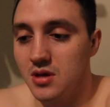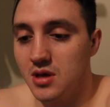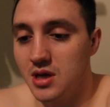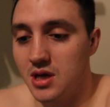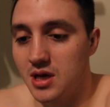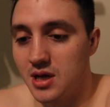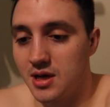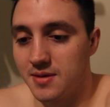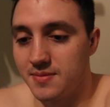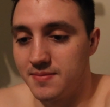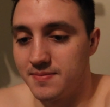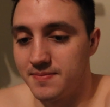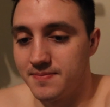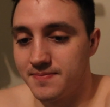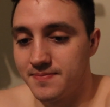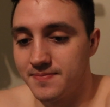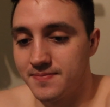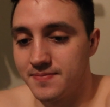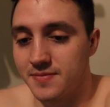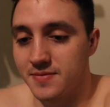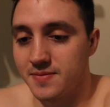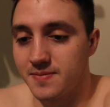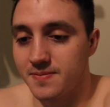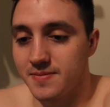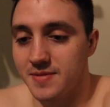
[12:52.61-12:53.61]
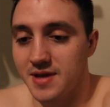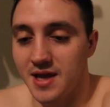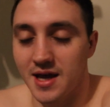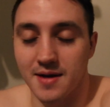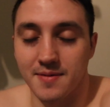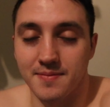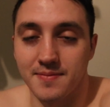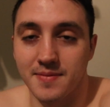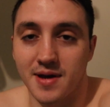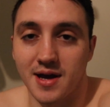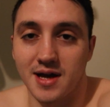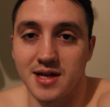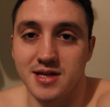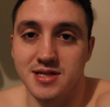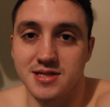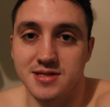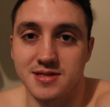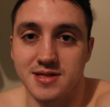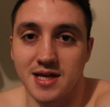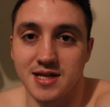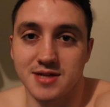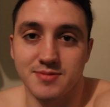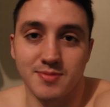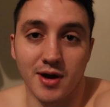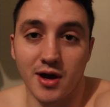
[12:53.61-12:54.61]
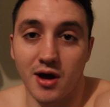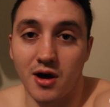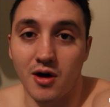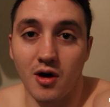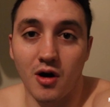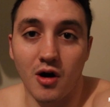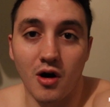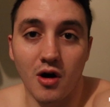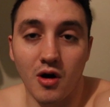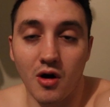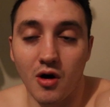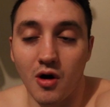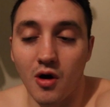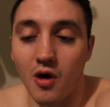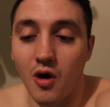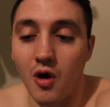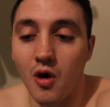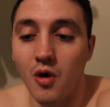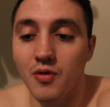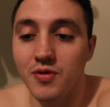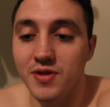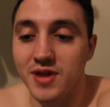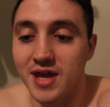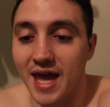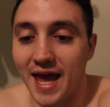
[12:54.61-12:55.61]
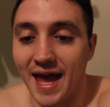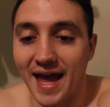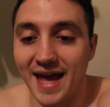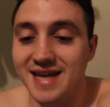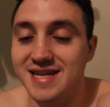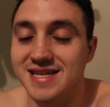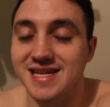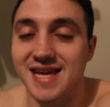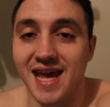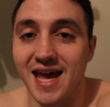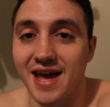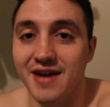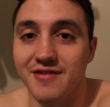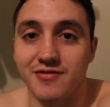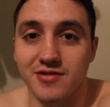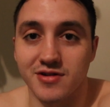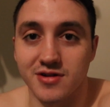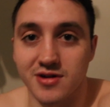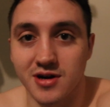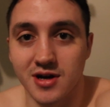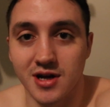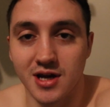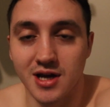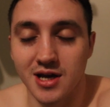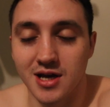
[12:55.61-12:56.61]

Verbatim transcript: um, yeah, I just that's my only ask ever.